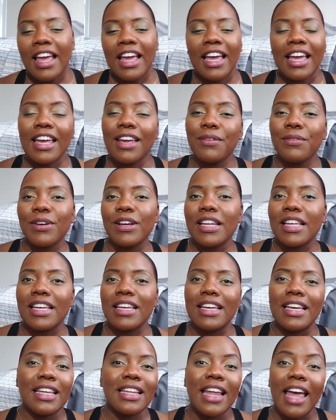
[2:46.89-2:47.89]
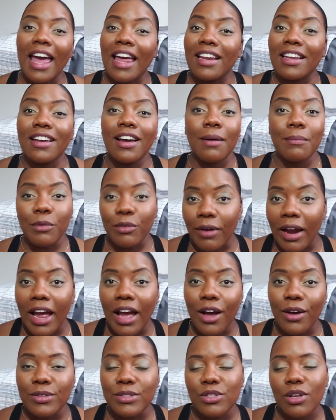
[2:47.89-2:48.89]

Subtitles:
he hadn't come around.